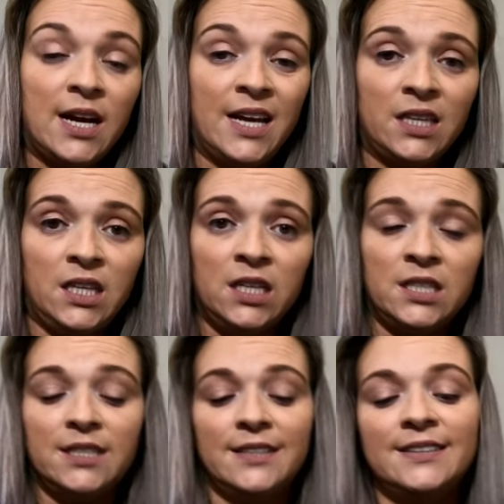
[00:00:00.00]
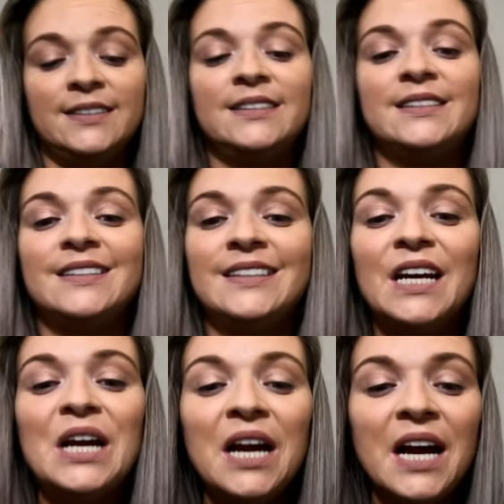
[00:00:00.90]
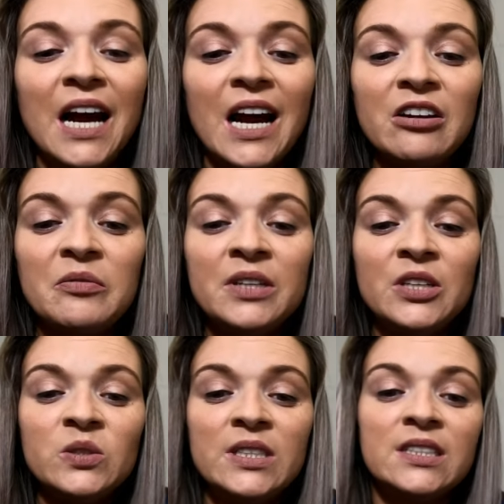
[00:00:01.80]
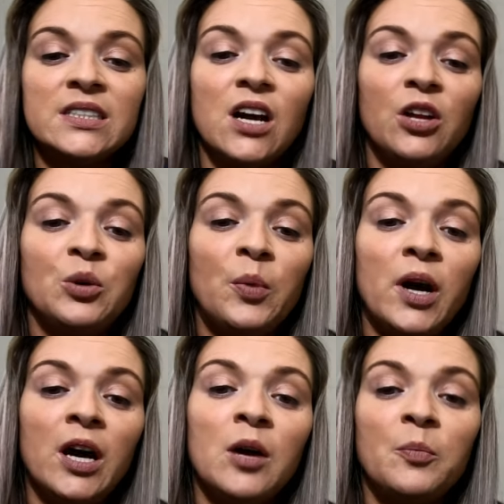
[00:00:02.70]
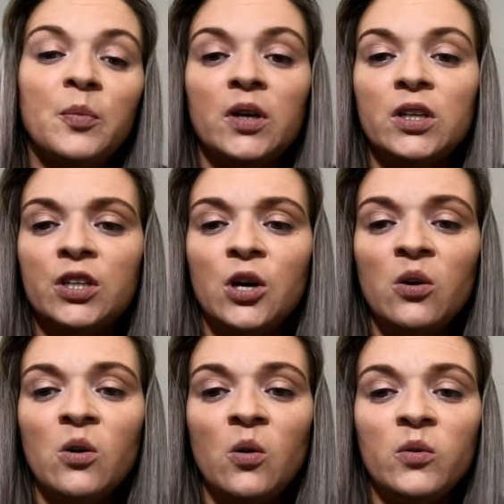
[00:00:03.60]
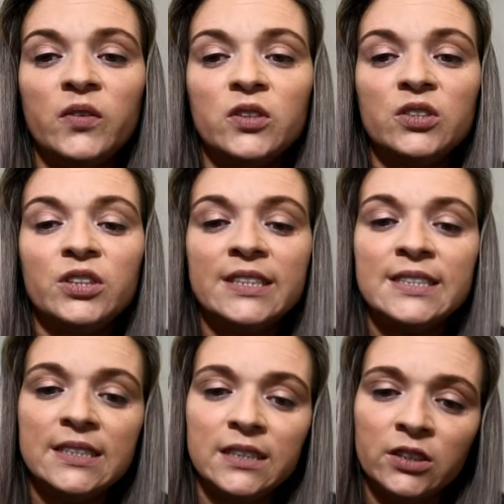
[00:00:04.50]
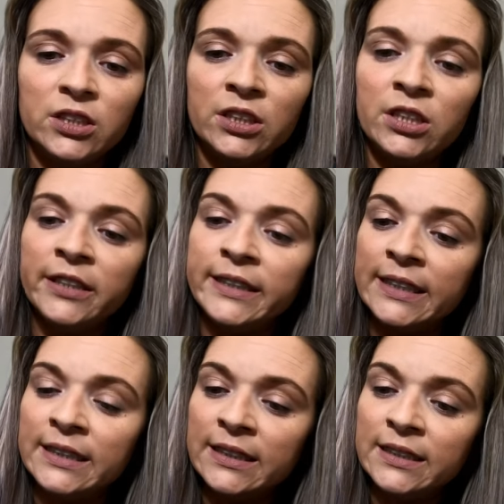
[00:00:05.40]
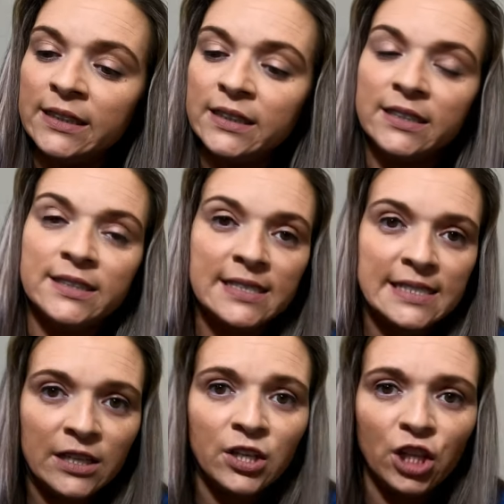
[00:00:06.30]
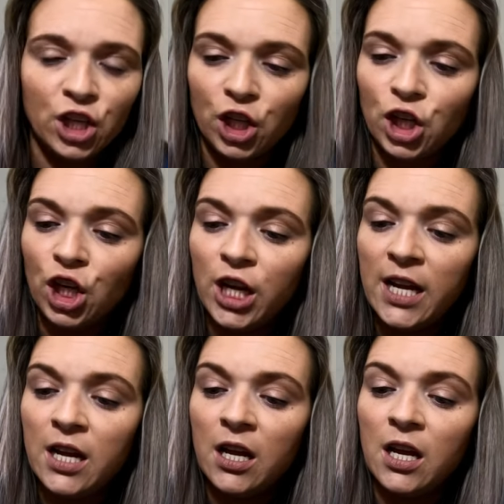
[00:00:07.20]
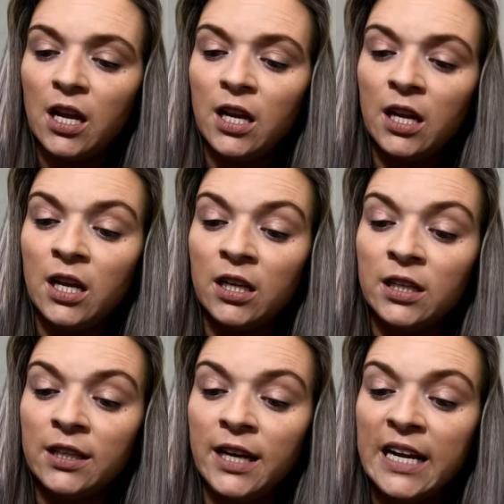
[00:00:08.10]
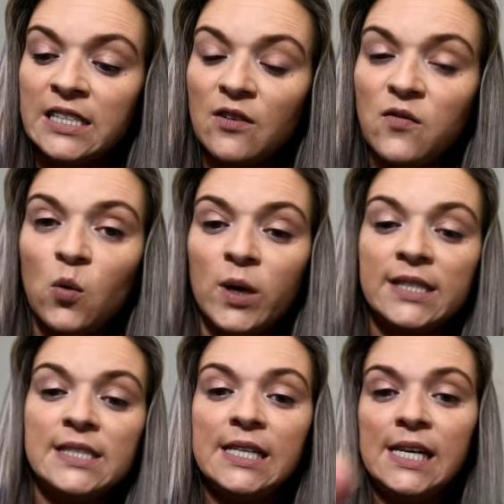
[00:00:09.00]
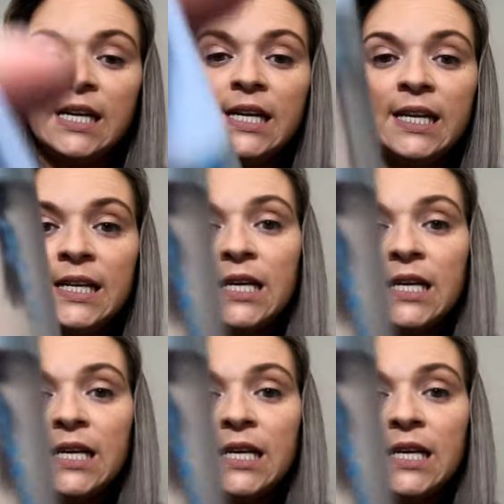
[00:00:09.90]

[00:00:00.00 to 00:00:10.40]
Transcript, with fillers: I think it does. I've been using this ColourPop No Filter Concealer Concealer in Light fourteen.